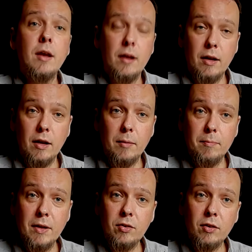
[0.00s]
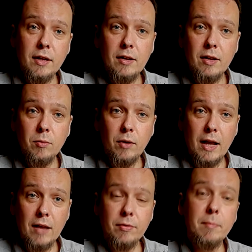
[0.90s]
Mixolydian will
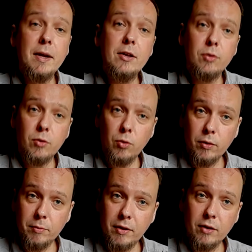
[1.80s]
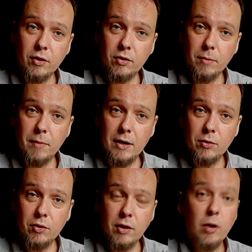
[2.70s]
have a major chord because it's a major
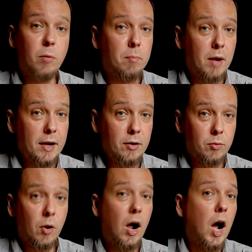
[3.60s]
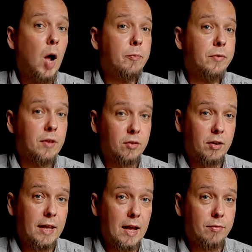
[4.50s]
scale. Minor will
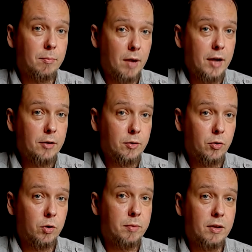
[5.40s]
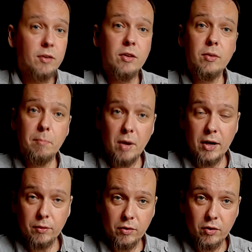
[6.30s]
obviously have a minor chord because it's a
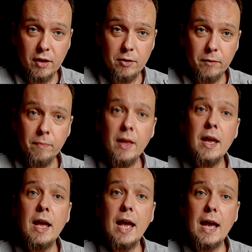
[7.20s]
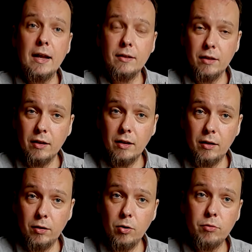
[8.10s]
minor scale. And
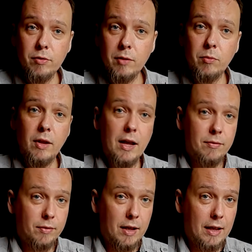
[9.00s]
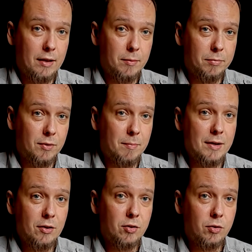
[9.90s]
Locrian will have a
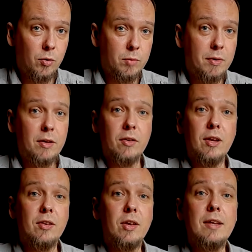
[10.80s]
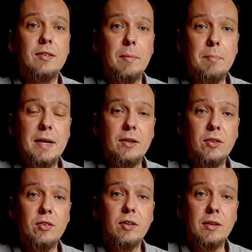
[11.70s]
diminished chord because it's a
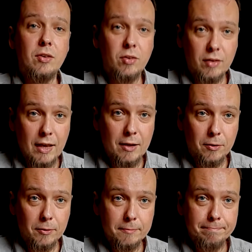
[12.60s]
diminished scale.